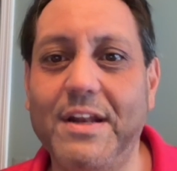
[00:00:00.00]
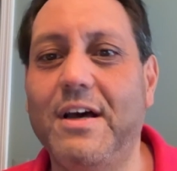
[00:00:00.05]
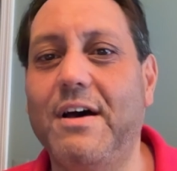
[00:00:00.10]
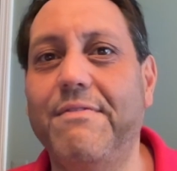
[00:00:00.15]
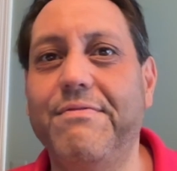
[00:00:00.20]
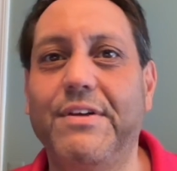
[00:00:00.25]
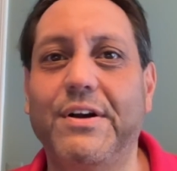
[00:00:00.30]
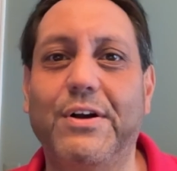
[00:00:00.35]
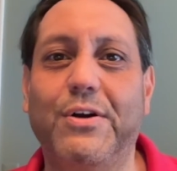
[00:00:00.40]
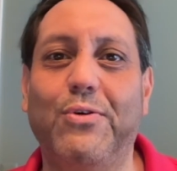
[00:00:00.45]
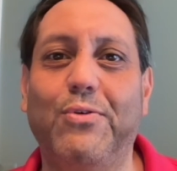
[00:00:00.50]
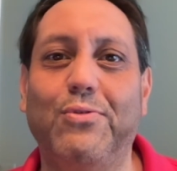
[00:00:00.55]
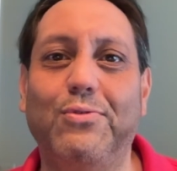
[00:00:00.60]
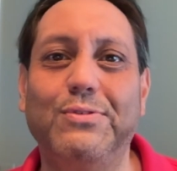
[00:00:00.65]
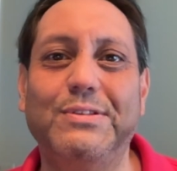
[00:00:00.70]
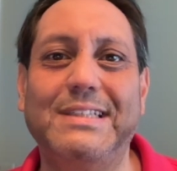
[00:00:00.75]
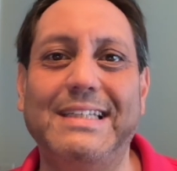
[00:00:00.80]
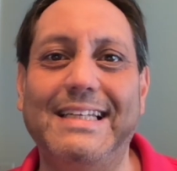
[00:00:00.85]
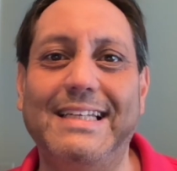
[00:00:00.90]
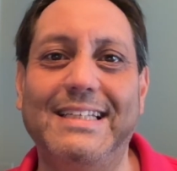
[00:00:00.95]
of the
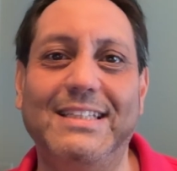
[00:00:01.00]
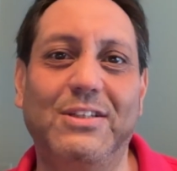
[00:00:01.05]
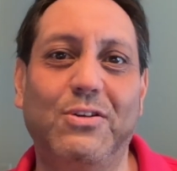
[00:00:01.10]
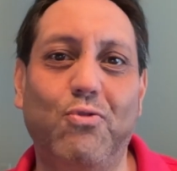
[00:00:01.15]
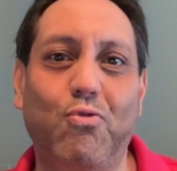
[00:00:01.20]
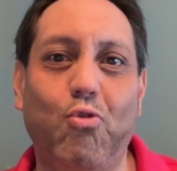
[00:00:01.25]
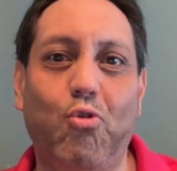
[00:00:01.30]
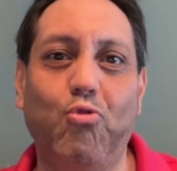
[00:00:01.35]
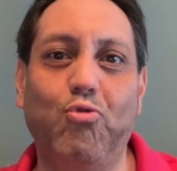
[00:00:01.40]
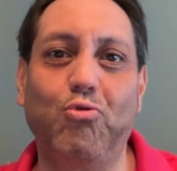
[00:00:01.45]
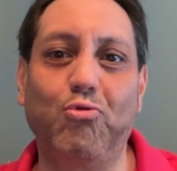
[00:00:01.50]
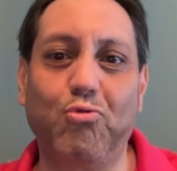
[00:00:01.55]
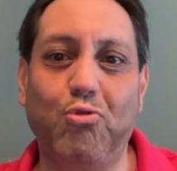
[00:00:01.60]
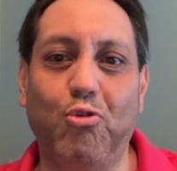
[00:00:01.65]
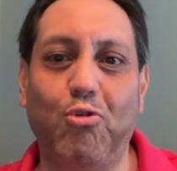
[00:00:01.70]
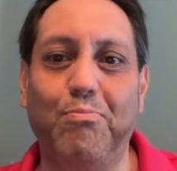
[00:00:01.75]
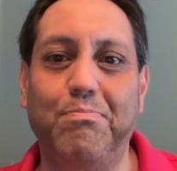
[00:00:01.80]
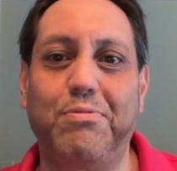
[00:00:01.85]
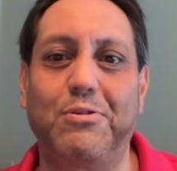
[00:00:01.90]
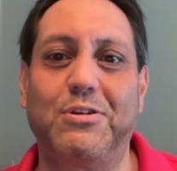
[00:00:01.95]
goals is quote
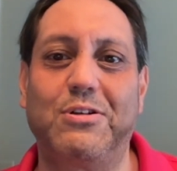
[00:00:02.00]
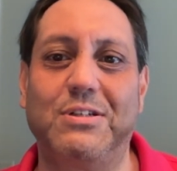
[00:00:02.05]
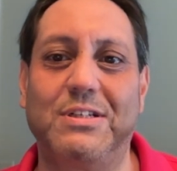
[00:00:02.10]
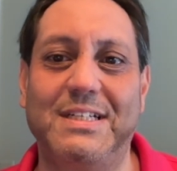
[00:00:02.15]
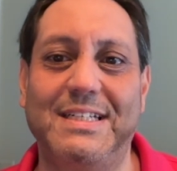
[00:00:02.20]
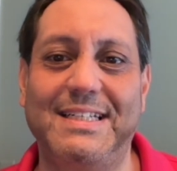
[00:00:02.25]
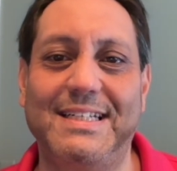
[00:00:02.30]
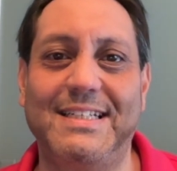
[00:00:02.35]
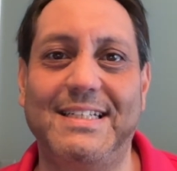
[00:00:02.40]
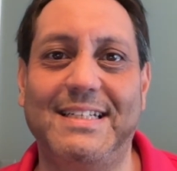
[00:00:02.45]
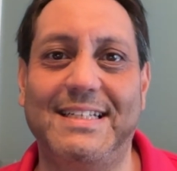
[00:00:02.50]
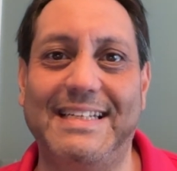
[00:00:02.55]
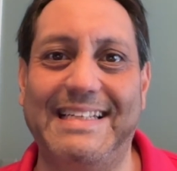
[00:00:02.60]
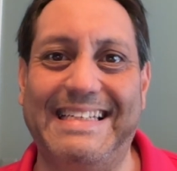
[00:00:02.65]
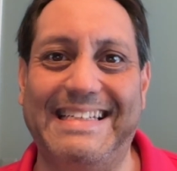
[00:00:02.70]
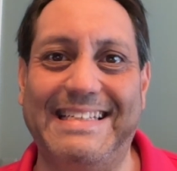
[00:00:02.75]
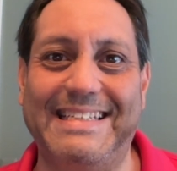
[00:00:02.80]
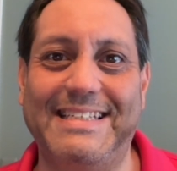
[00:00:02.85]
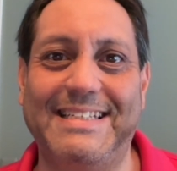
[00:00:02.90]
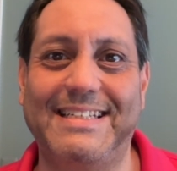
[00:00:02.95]
unquote
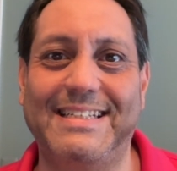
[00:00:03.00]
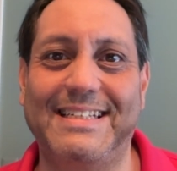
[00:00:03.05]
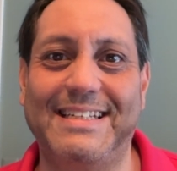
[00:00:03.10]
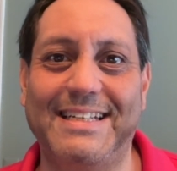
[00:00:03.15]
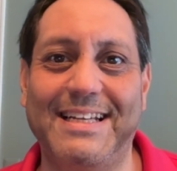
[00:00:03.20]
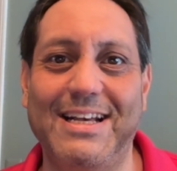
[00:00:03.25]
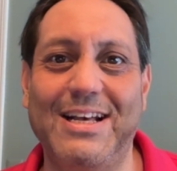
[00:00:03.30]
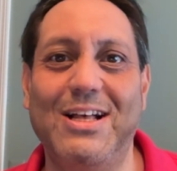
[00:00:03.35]
persistence.